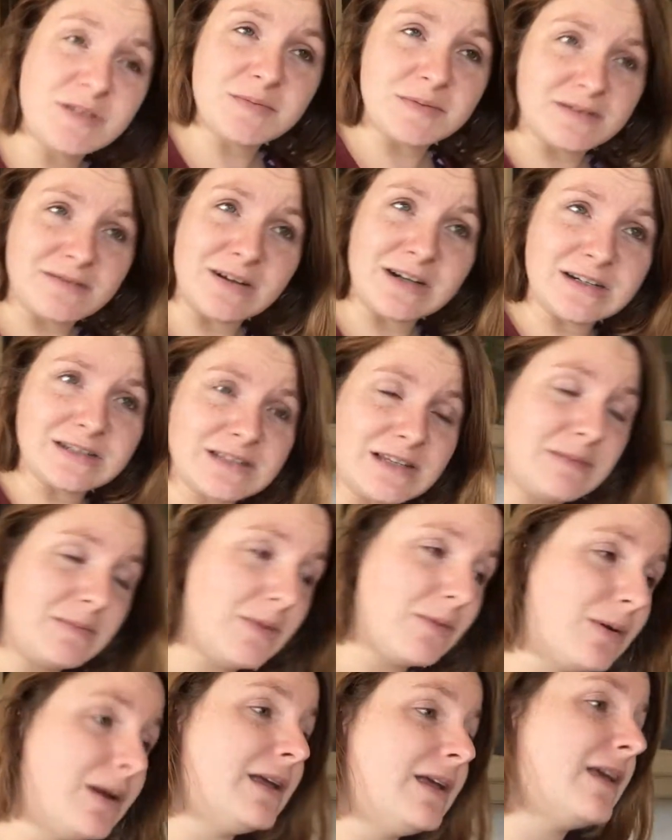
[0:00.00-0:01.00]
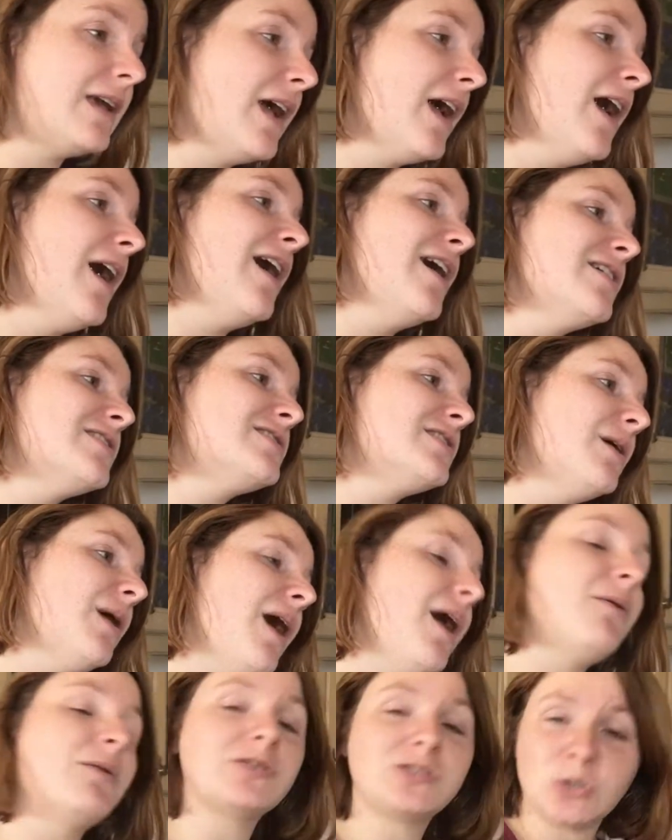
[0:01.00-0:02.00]
It's been a very sleepy week, so
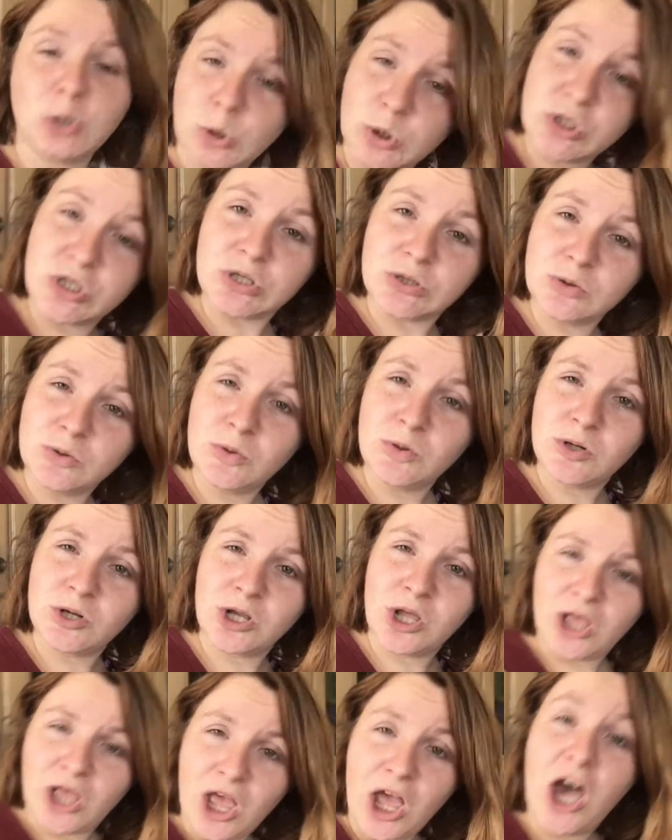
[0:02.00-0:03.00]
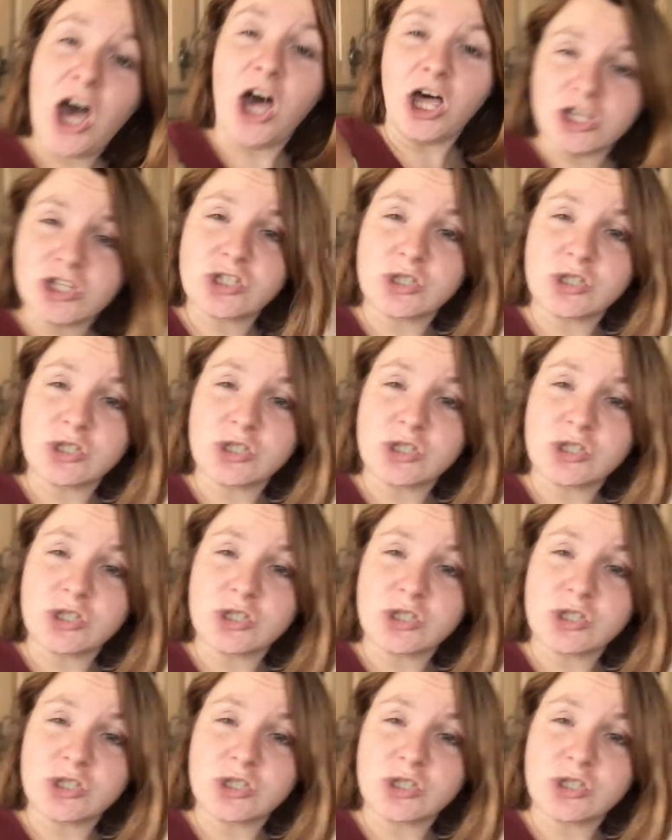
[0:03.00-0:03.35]
I will talk to you uh,